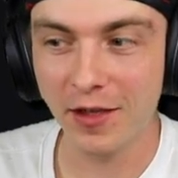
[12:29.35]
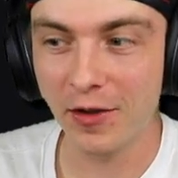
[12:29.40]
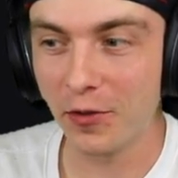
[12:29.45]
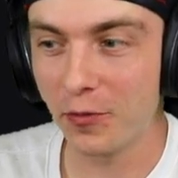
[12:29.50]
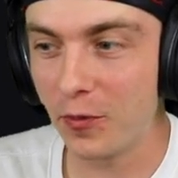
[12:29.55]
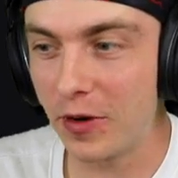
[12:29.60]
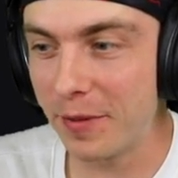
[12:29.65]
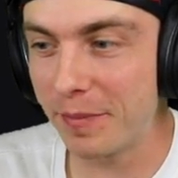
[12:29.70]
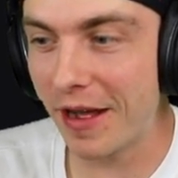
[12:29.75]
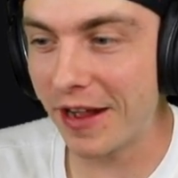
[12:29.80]

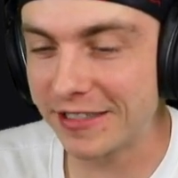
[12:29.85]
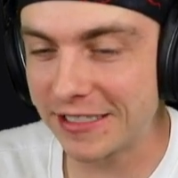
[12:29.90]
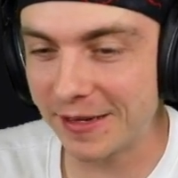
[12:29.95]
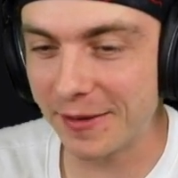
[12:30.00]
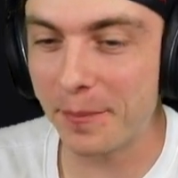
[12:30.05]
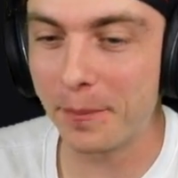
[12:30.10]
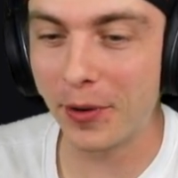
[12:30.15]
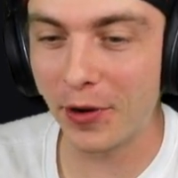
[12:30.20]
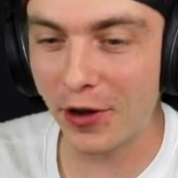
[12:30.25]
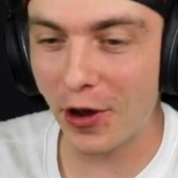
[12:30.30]
We about to
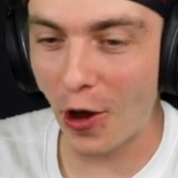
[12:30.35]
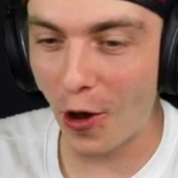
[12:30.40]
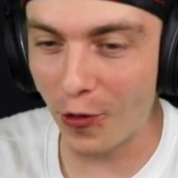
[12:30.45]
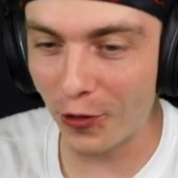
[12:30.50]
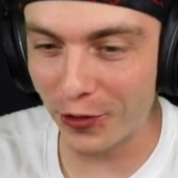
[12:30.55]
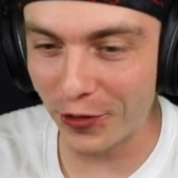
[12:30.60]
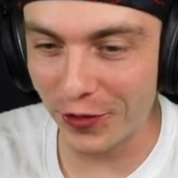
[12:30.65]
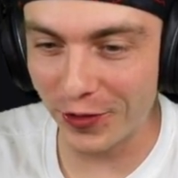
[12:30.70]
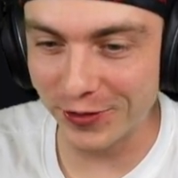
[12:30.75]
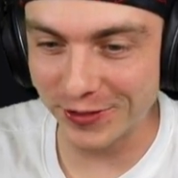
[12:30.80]
put all of
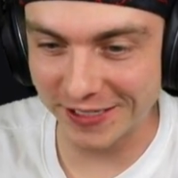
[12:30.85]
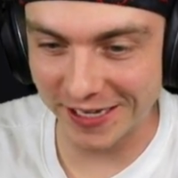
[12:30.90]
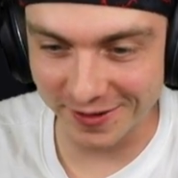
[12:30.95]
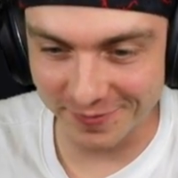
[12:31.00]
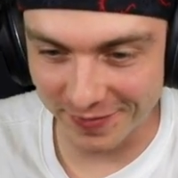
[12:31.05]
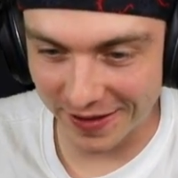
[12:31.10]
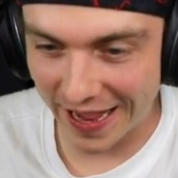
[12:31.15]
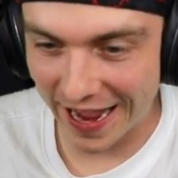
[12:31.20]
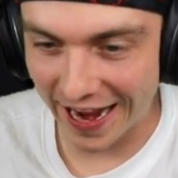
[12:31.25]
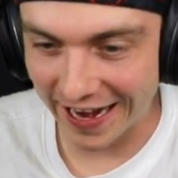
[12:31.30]
those
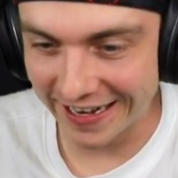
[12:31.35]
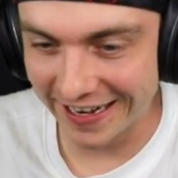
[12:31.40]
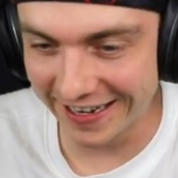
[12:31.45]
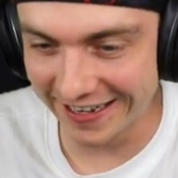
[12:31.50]
combined.